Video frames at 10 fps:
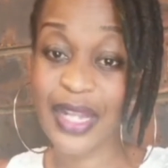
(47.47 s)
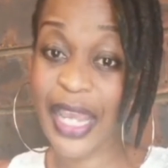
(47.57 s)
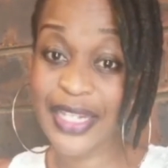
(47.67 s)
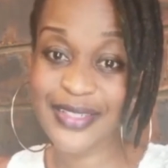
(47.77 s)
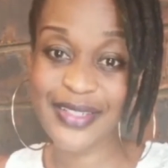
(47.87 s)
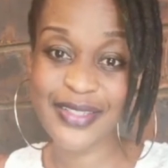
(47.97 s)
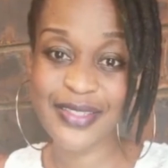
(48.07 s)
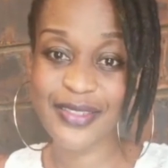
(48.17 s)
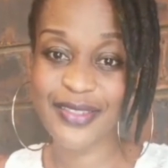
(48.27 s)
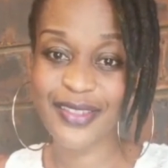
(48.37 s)

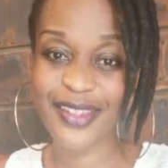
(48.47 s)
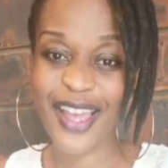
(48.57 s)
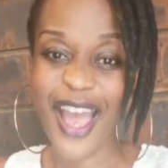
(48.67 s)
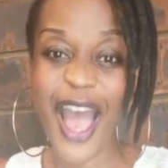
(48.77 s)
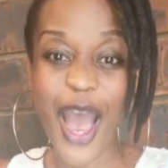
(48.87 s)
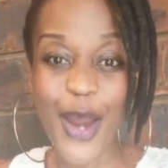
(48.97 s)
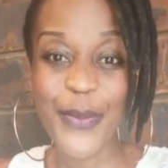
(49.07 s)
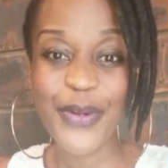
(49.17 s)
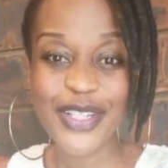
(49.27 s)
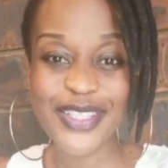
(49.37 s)
Ladies, our
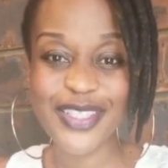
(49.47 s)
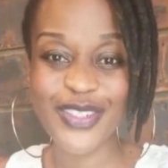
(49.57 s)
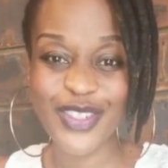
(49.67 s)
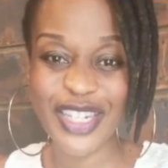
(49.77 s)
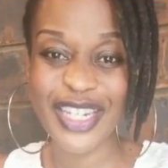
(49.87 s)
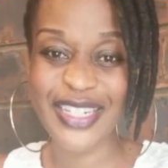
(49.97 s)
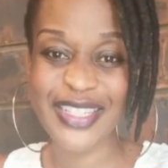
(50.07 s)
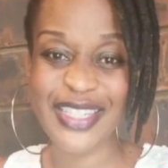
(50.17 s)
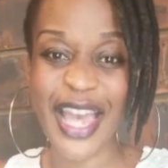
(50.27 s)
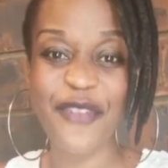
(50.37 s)
personal
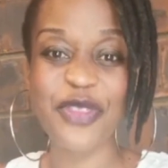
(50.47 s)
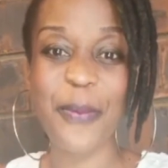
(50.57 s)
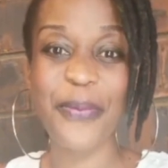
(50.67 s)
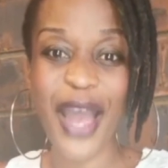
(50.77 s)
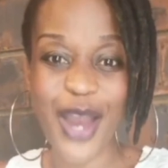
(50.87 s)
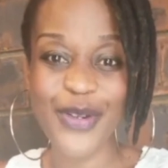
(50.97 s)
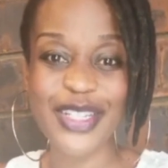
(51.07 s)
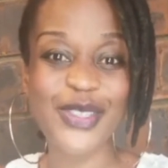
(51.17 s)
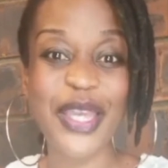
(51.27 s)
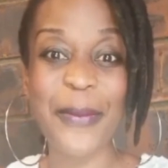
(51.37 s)
journeys have the
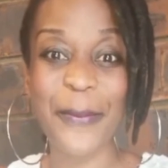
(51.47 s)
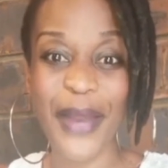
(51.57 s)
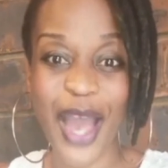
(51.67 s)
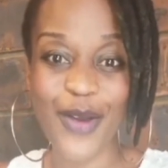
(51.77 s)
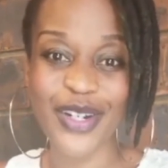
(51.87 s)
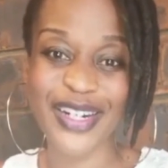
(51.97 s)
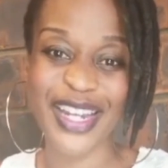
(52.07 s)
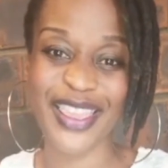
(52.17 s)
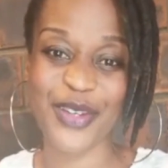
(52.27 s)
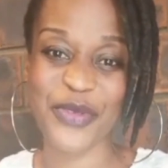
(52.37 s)
power to empower
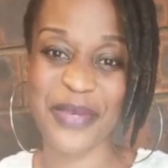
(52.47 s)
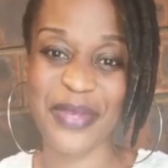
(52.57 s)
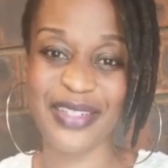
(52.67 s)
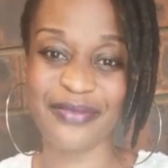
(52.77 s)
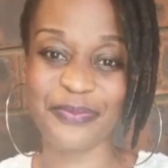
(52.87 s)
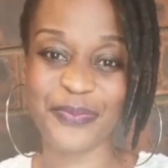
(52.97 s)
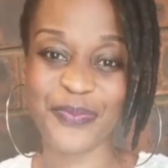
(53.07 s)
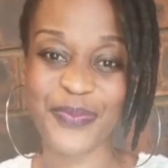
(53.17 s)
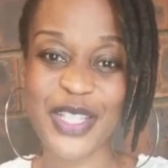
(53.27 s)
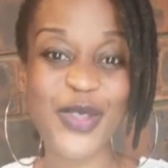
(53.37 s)
other women.
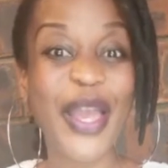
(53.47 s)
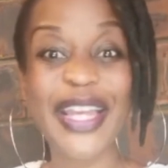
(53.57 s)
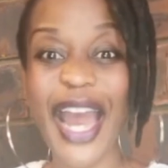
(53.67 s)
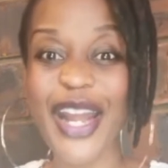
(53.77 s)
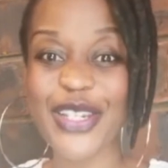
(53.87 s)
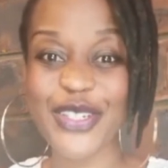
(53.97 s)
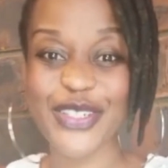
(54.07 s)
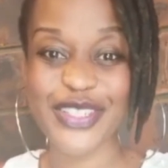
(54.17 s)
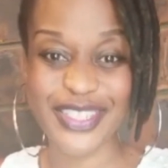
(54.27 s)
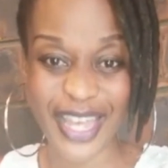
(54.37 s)
So I encourage you
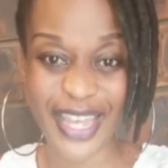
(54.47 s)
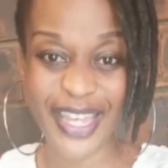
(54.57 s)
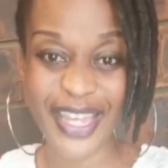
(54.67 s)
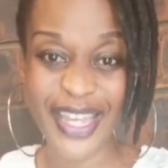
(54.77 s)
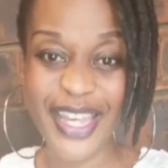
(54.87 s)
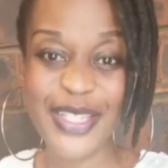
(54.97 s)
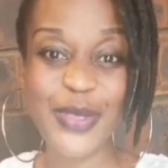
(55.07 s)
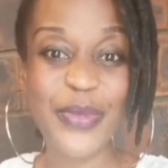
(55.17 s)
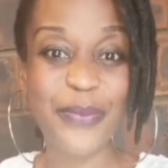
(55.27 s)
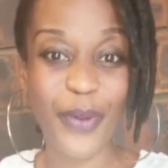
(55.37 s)
today
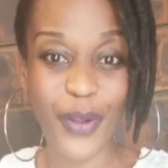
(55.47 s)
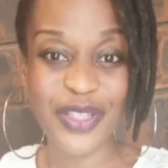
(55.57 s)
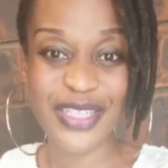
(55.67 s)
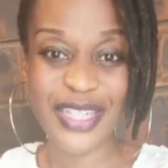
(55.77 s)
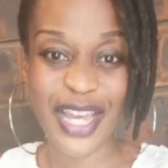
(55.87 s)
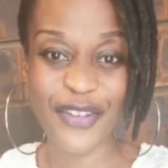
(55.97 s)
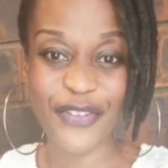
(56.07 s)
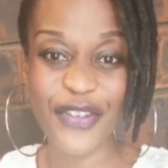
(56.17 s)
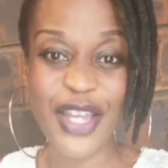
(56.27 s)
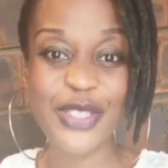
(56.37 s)
to be bold
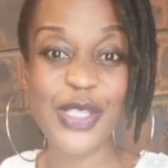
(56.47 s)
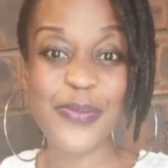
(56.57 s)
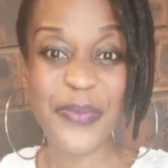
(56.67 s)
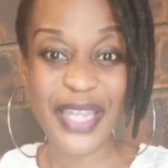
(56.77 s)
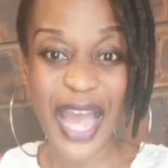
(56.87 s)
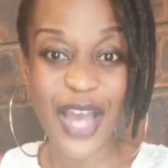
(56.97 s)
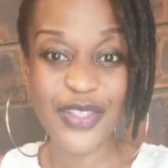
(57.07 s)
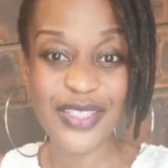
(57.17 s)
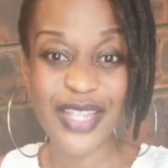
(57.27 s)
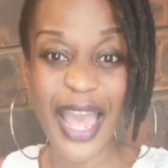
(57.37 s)
enough to speak
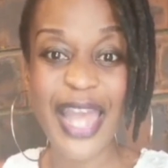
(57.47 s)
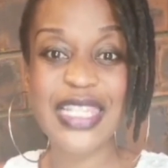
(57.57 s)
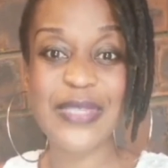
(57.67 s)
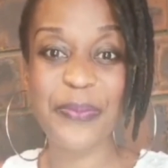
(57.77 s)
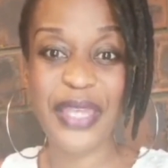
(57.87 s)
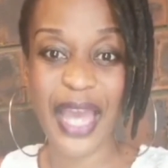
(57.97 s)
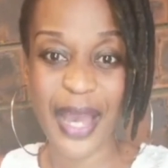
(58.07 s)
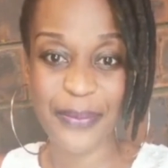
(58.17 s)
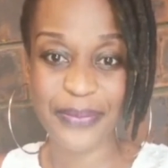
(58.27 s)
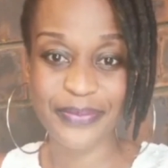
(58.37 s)
out and speak
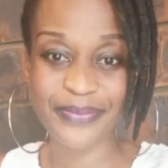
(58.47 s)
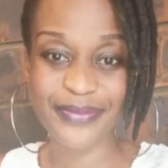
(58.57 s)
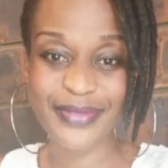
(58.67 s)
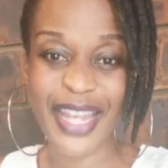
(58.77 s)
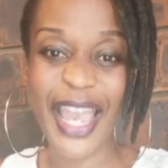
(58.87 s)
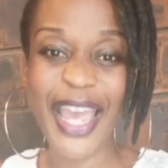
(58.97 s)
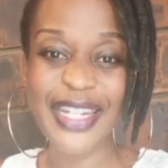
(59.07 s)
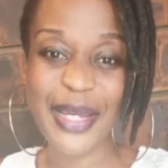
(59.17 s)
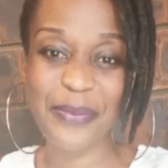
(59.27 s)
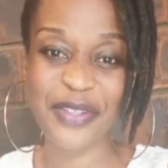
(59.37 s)
up
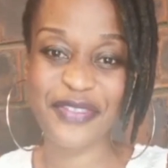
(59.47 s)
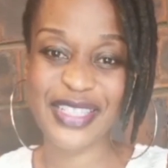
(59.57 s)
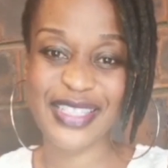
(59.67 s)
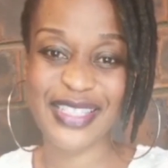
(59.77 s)
and uplift a